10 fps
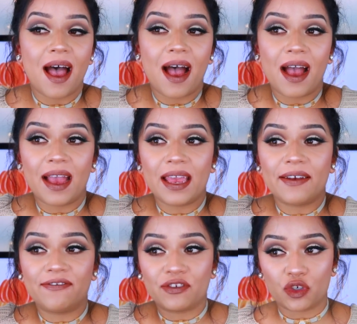
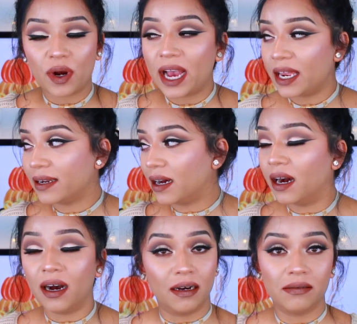I've tried
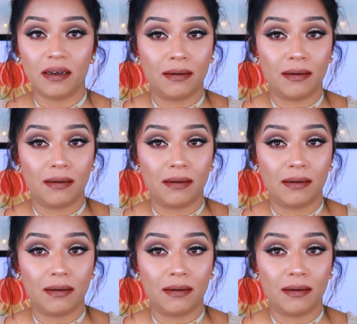uh,